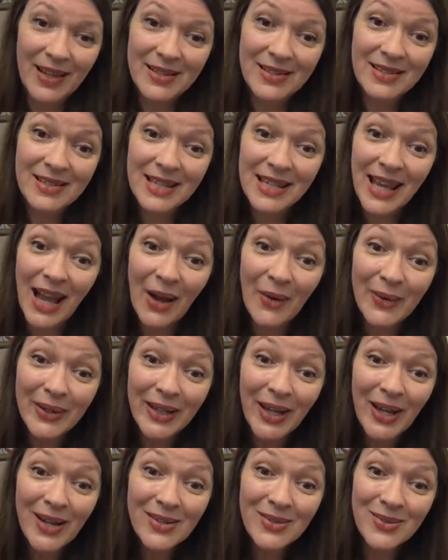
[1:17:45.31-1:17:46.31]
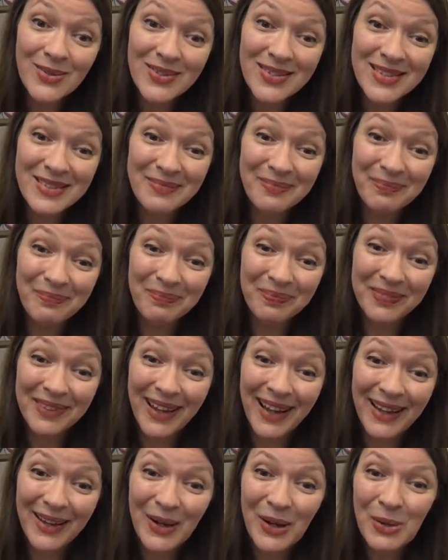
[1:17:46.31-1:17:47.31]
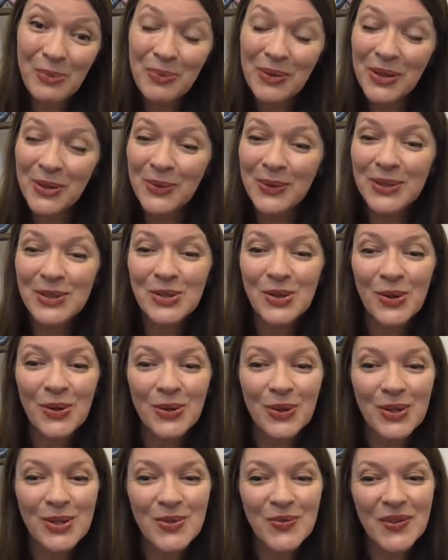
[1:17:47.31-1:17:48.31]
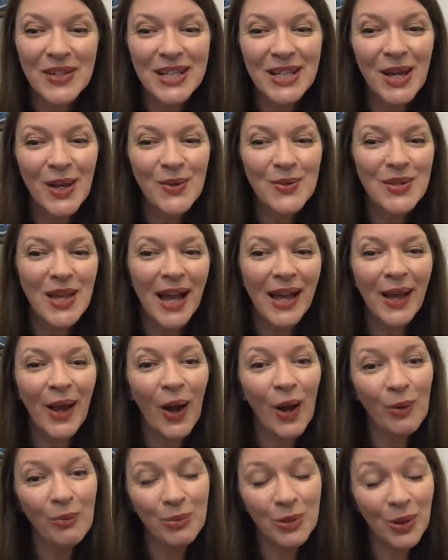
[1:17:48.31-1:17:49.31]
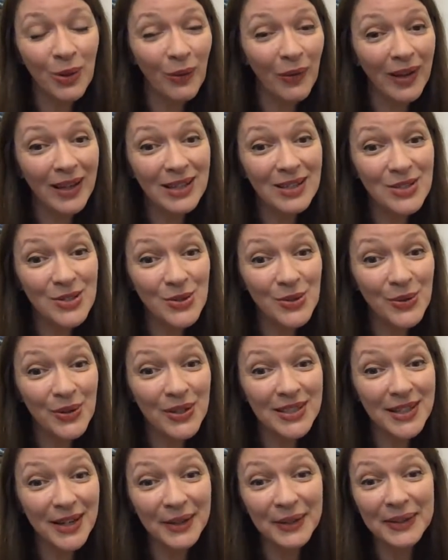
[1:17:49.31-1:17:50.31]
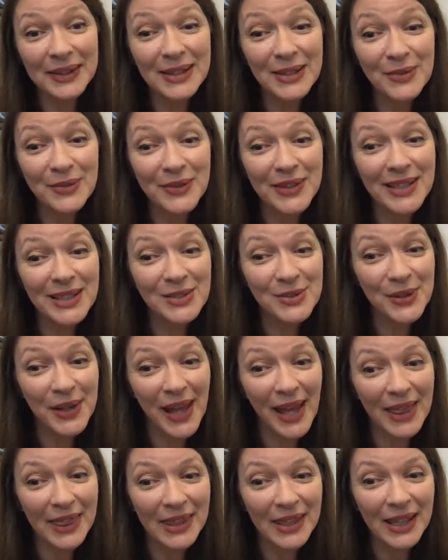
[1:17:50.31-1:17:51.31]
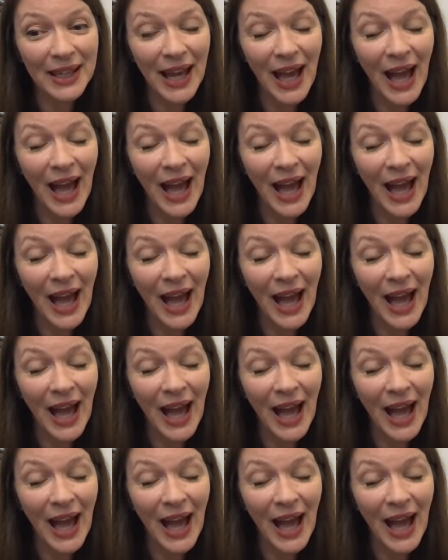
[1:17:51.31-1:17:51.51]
see how it goes. I hope you enjoyed those videos. I hope you enjoyed our evening together.